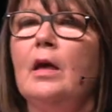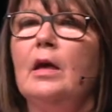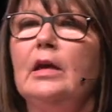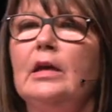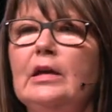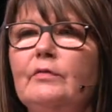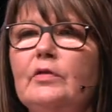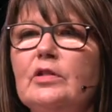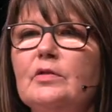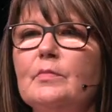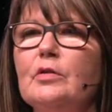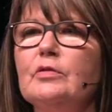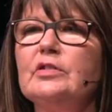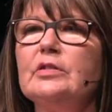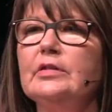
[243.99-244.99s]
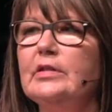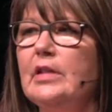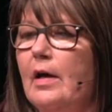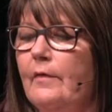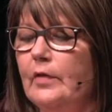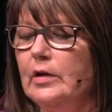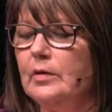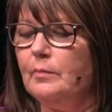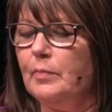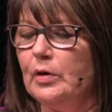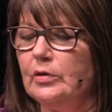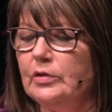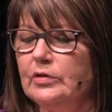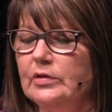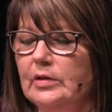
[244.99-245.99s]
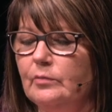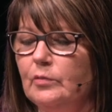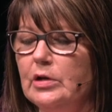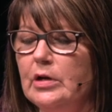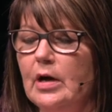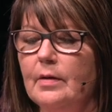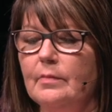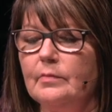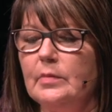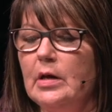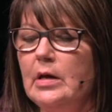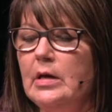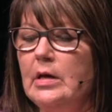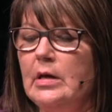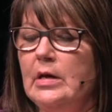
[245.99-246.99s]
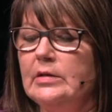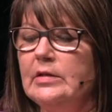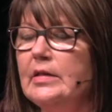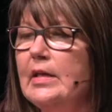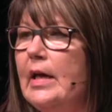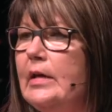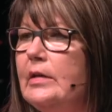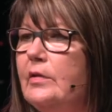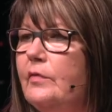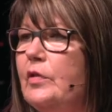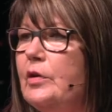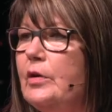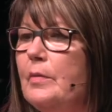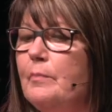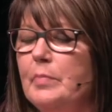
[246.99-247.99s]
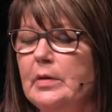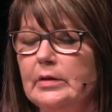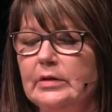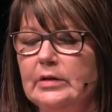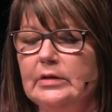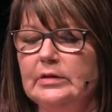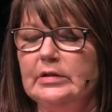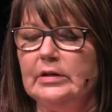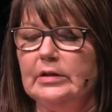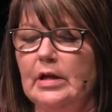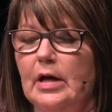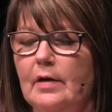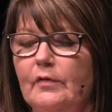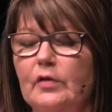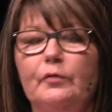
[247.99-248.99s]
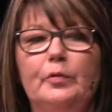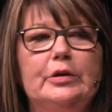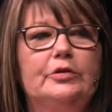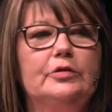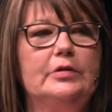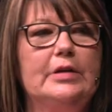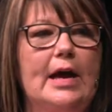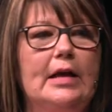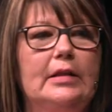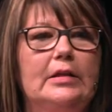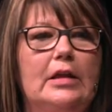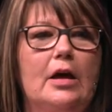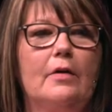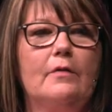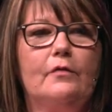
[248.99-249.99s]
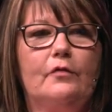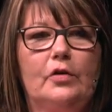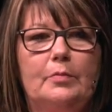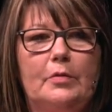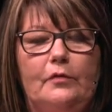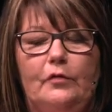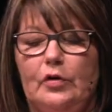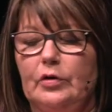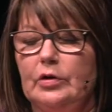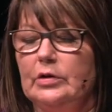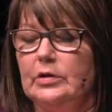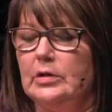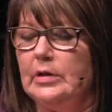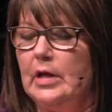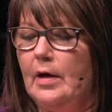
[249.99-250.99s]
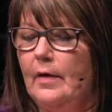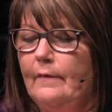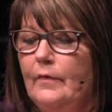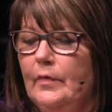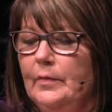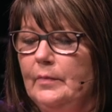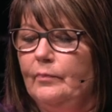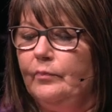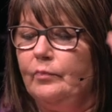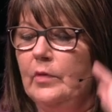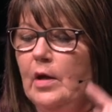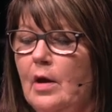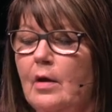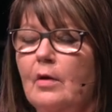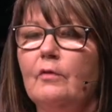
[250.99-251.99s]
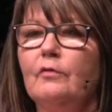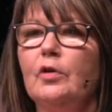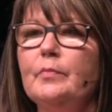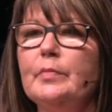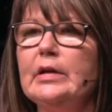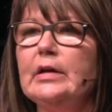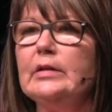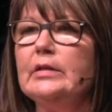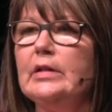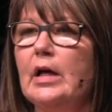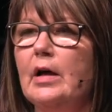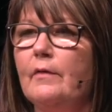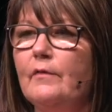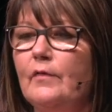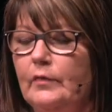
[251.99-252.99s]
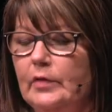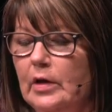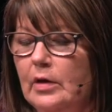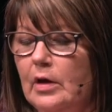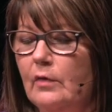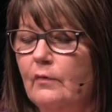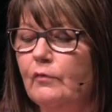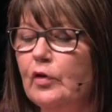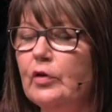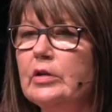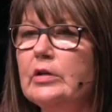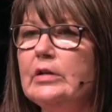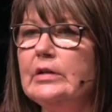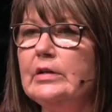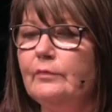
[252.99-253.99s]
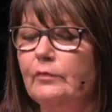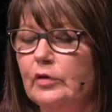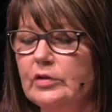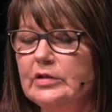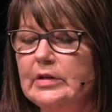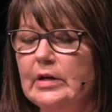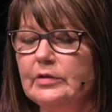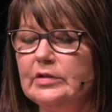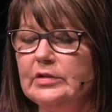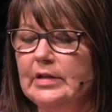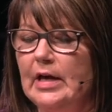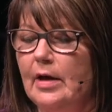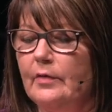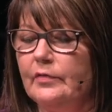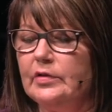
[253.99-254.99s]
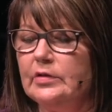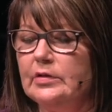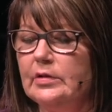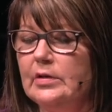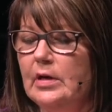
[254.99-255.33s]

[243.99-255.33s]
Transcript: Even the most loving person will come to the end of their ability to love if we do not love from a vertical love, from being loved vertically first ourselves,